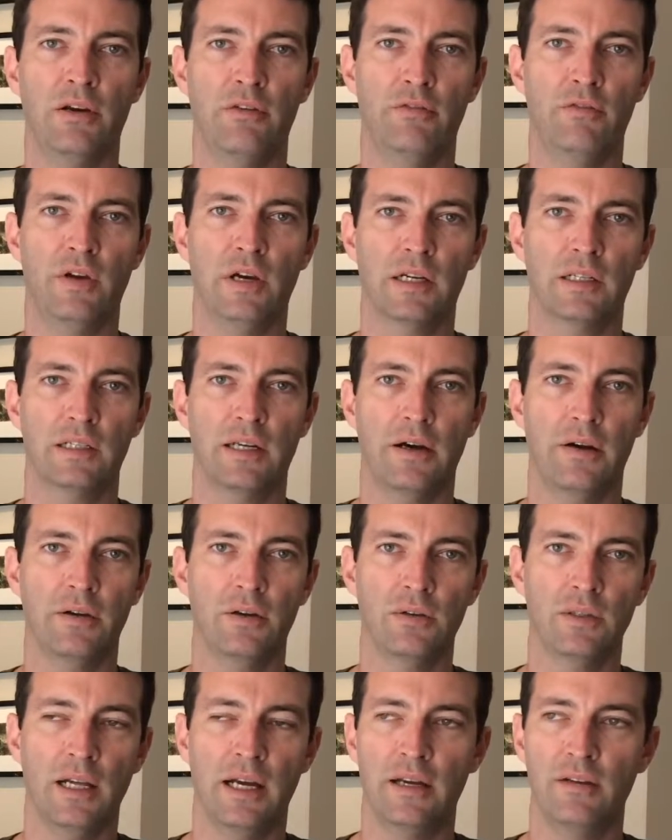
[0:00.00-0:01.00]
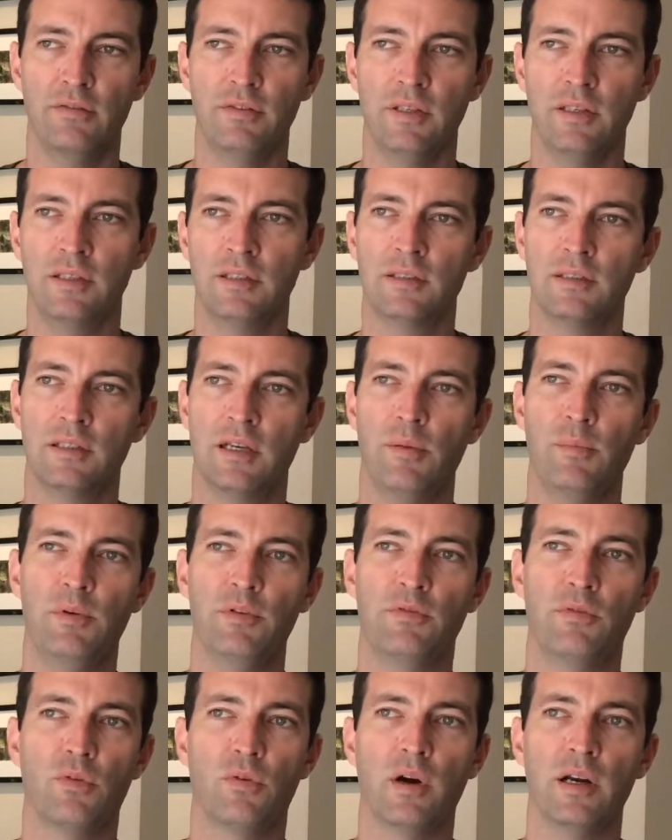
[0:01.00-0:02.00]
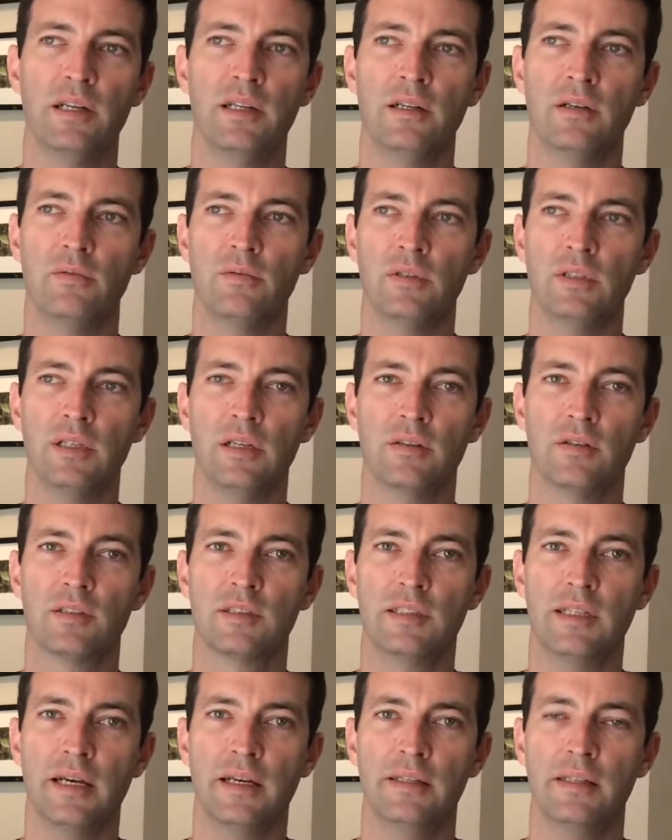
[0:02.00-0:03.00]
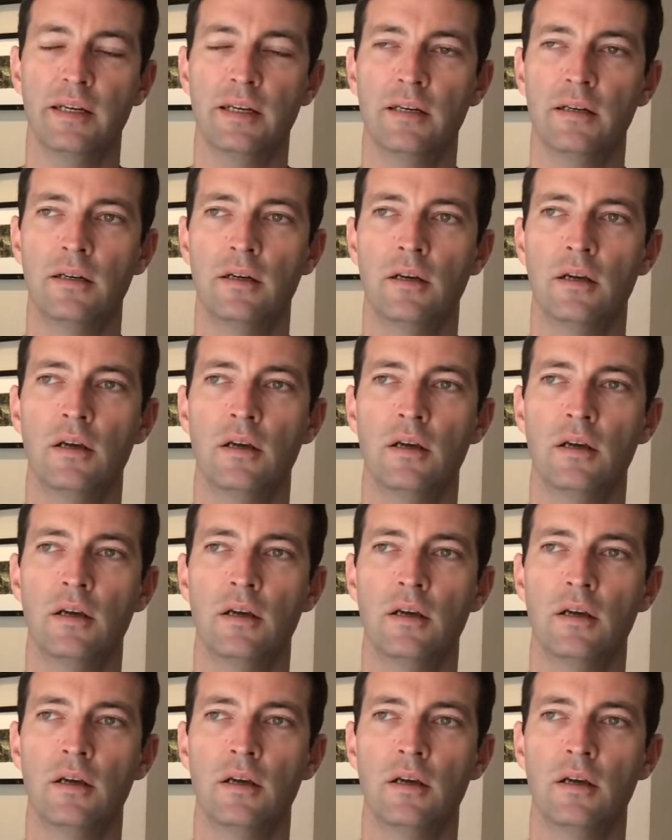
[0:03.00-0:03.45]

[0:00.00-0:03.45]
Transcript: affect how your life is." And before I didn't really understand that.